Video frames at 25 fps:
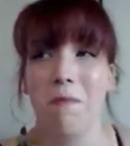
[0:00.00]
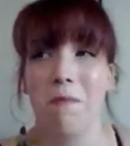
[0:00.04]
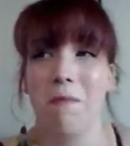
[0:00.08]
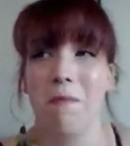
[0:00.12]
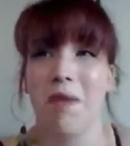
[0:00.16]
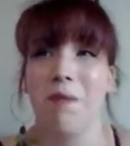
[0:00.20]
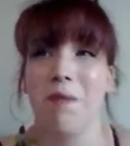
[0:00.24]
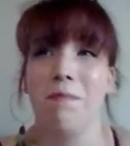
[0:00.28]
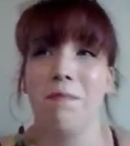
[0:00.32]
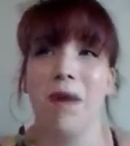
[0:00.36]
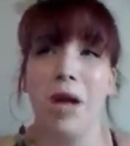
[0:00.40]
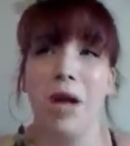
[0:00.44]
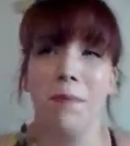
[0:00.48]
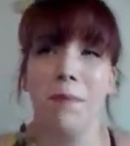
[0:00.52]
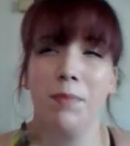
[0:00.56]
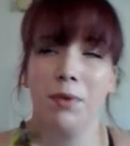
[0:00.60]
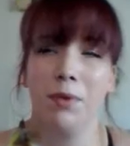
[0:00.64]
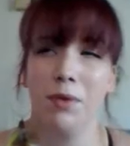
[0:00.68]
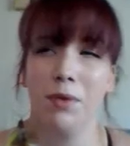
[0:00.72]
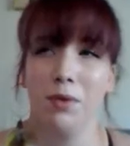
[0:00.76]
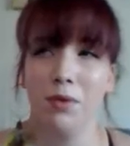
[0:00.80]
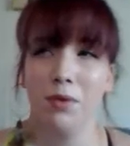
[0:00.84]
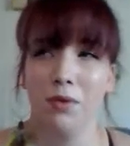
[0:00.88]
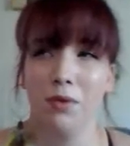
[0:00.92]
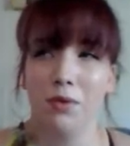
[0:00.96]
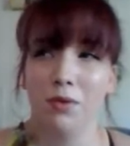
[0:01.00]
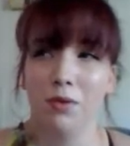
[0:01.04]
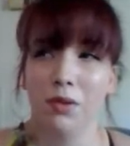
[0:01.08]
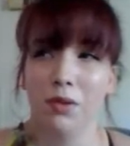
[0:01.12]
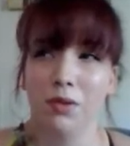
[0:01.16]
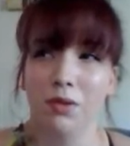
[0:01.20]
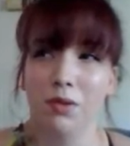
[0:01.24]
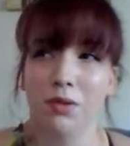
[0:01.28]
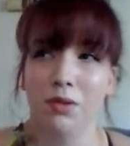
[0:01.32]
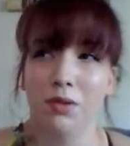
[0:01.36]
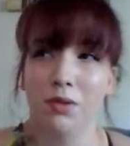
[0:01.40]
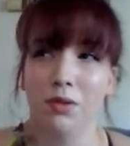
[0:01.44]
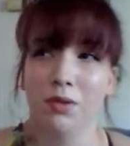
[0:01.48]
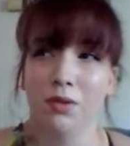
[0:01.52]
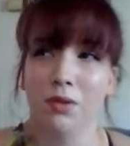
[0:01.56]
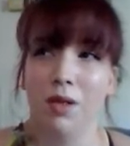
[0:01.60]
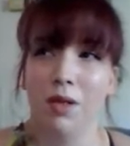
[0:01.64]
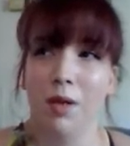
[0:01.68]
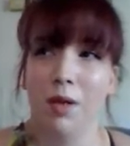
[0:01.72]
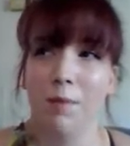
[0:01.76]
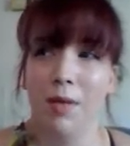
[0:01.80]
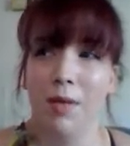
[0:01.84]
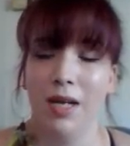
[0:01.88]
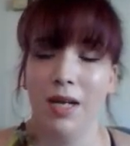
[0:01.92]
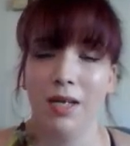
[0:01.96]
in my personal
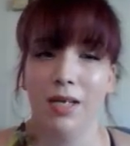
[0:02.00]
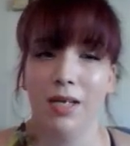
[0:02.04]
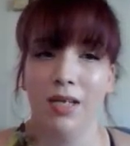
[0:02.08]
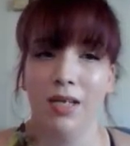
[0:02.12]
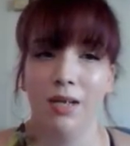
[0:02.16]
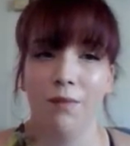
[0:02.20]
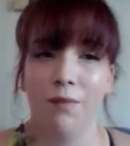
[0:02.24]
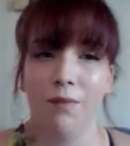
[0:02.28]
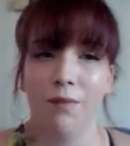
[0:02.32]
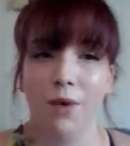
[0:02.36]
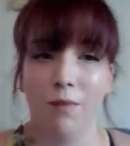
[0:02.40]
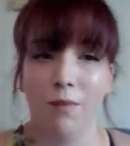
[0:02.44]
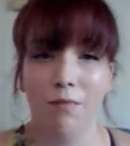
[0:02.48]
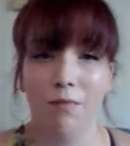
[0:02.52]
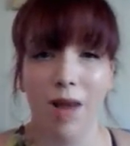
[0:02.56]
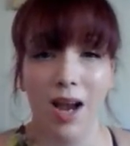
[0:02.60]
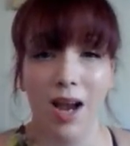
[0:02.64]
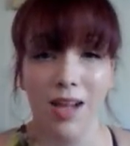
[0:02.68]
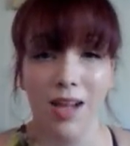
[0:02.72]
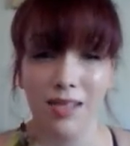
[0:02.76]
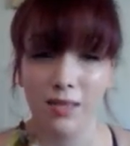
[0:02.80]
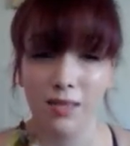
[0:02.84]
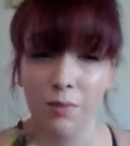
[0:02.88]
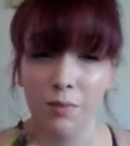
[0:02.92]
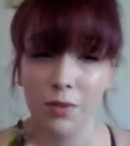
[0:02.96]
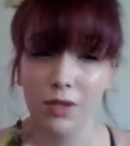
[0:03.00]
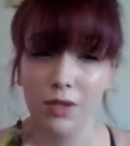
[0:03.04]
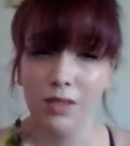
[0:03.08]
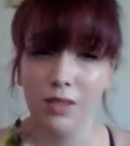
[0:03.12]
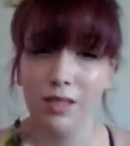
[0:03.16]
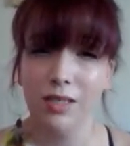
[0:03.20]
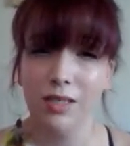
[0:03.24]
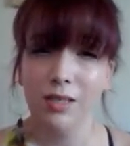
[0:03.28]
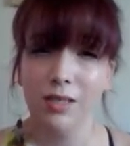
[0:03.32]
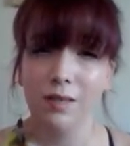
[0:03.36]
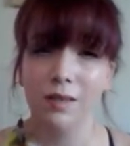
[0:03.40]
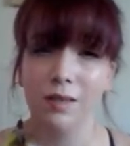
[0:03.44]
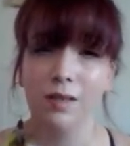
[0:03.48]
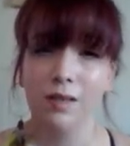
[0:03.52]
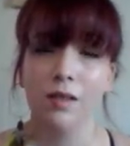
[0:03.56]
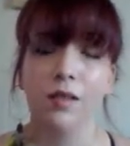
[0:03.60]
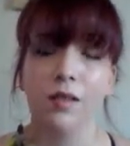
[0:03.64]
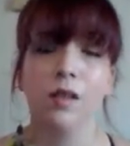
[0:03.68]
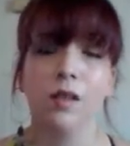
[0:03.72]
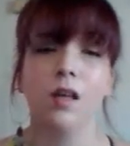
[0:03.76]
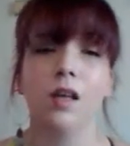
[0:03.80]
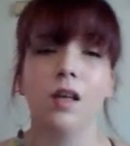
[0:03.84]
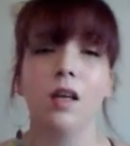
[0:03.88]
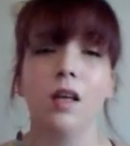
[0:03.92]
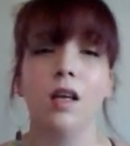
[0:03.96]
opinion and from my experience,
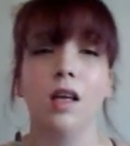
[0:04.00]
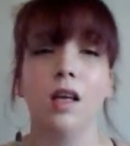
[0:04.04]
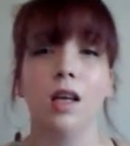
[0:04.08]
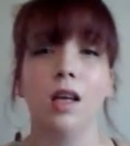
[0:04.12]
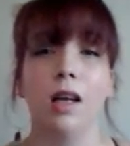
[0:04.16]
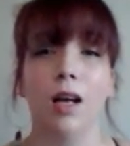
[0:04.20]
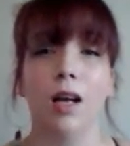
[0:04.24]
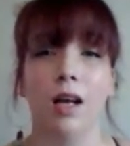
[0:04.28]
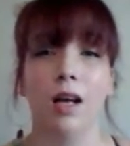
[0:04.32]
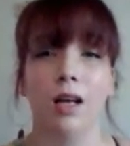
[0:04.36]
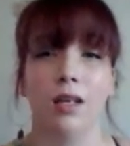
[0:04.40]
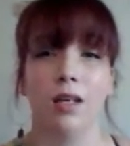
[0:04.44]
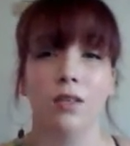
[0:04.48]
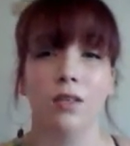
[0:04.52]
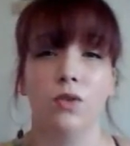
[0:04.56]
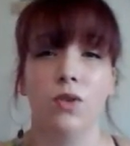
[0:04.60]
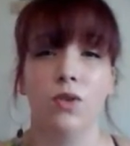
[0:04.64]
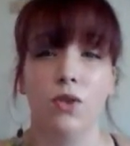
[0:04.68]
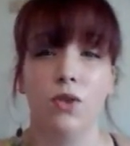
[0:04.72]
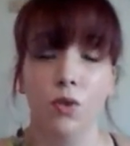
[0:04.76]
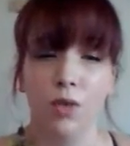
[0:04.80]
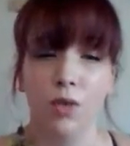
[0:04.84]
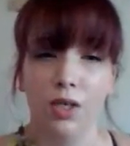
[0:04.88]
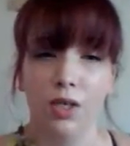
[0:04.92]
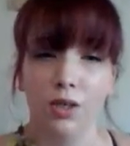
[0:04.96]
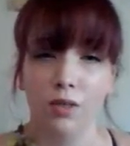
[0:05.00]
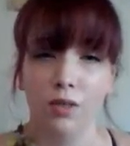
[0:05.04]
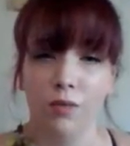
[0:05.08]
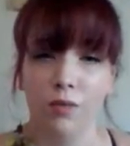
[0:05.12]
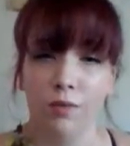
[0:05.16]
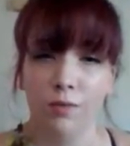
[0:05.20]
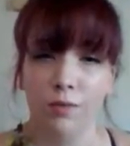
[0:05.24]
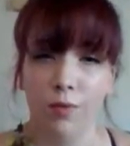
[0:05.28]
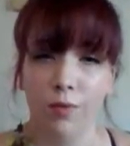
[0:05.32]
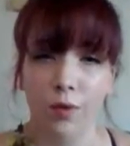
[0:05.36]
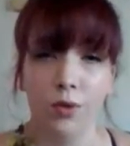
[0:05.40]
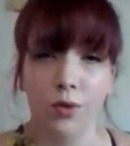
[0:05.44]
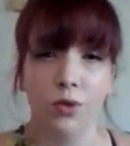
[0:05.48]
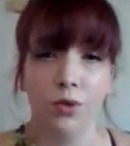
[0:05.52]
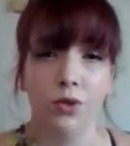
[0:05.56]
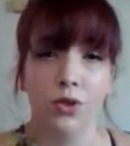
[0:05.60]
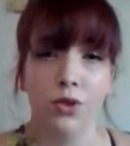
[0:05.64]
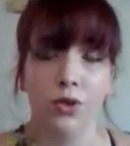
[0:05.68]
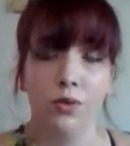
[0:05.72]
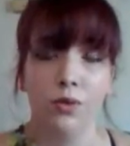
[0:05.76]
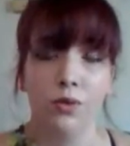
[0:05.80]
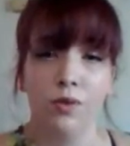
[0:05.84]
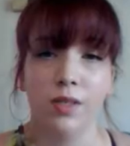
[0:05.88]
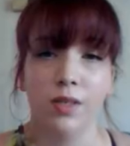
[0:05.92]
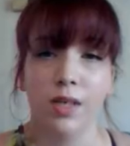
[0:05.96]
doing photo
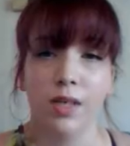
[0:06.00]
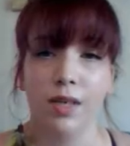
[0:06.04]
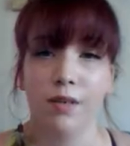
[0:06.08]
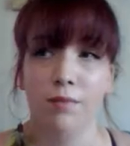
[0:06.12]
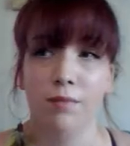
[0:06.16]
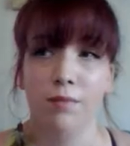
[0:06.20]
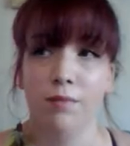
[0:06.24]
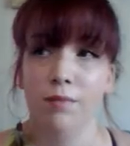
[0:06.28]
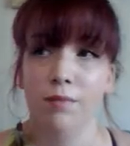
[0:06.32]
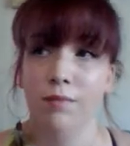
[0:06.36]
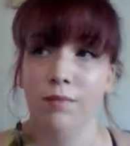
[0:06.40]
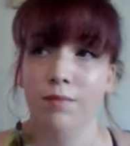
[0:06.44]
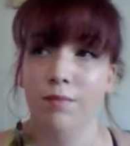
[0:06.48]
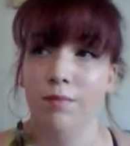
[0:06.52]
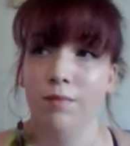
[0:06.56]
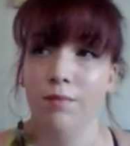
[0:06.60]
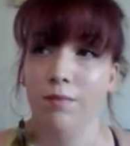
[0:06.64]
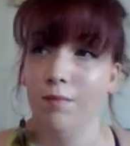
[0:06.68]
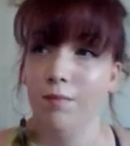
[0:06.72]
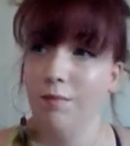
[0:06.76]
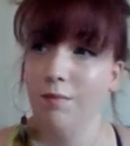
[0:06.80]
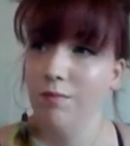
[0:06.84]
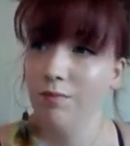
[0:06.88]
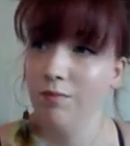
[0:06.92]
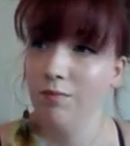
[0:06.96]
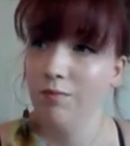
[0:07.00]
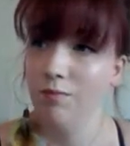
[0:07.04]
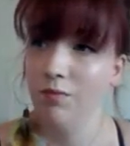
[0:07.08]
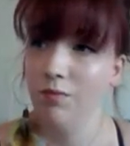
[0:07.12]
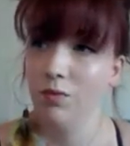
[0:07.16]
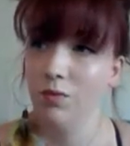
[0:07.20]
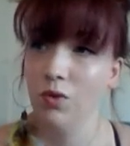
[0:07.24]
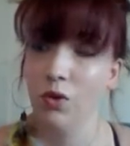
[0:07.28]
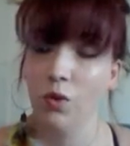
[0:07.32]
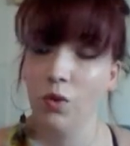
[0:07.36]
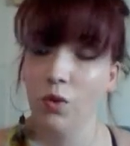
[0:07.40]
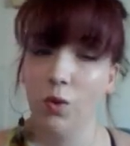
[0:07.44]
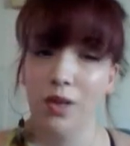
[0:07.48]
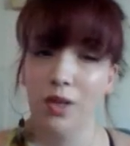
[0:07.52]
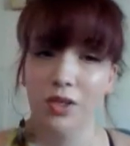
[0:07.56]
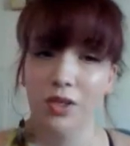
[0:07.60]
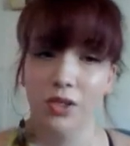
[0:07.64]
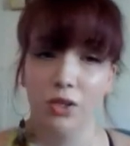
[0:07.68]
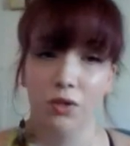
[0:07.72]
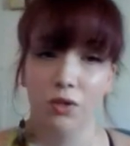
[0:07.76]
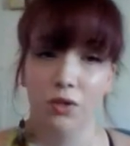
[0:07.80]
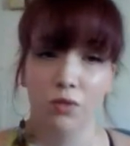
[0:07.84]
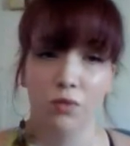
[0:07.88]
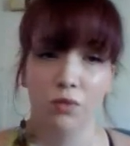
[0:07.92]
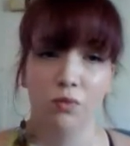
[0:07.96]
shoots and going
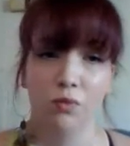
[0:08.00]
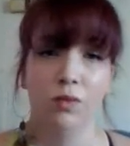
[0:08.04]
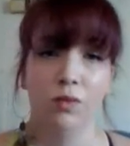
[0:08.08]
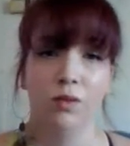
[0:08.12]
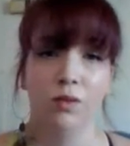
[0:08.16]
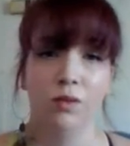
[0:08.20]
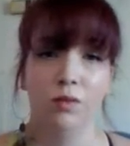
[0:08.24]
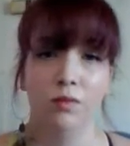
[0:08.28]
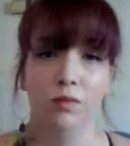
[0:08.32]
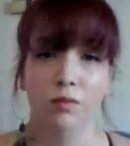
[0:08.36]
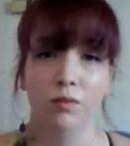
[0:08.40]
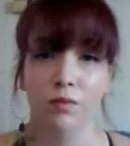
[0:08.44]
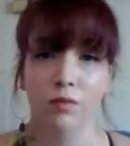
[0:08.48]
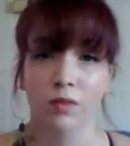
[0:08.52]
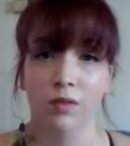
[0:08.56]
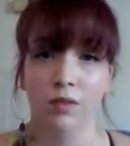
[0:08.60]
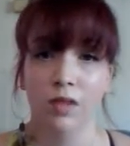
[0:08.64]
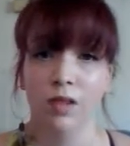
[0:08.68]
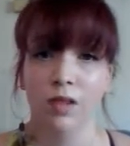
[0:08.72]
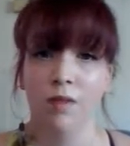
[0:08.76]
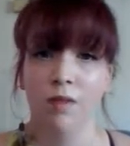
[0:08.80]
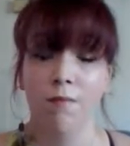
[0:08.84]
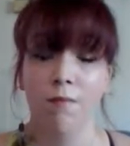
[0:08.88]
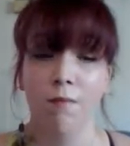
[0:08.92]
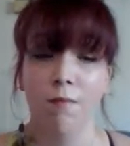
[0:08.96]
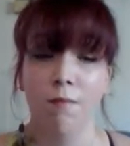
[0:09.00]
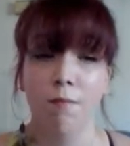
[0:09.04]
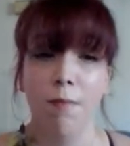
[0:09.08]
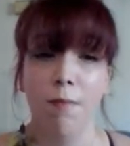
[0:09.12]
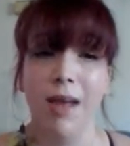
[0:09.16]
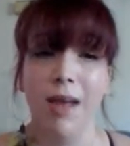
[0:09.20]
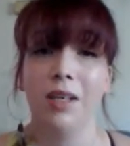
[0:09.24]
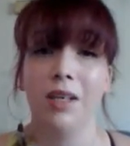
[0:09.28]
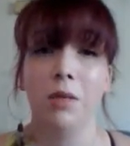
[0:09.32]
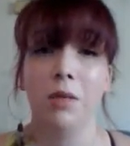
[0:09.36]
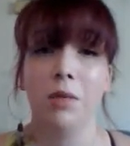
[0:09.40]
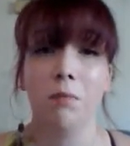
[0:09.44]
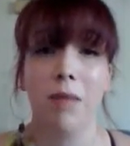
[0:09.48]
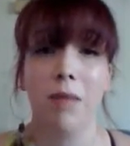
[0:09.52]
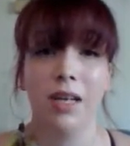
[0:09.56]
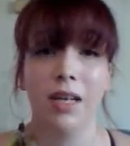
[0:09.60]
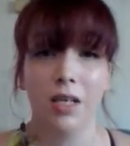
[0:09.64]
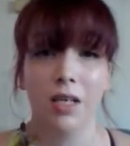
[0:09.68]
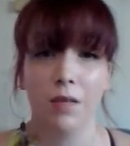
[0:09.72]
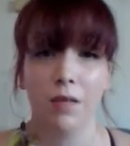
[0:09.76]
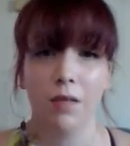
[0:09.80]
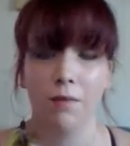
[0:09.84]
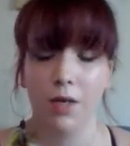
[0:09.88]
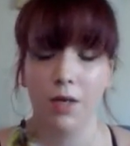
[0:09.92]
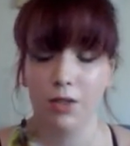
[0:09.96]
to many, many
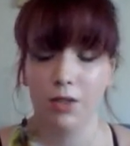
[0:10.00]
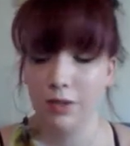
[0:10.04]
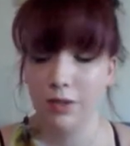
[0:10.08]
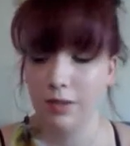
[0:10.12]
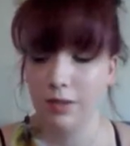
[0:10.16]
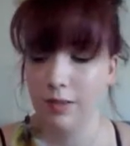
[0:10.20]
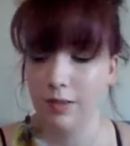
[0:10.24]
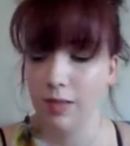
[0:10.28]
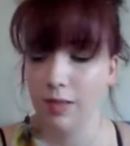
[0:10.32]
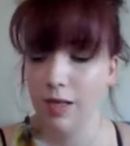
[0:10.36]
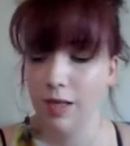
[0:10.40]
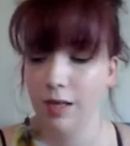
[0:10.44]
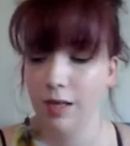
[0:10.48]
conventions,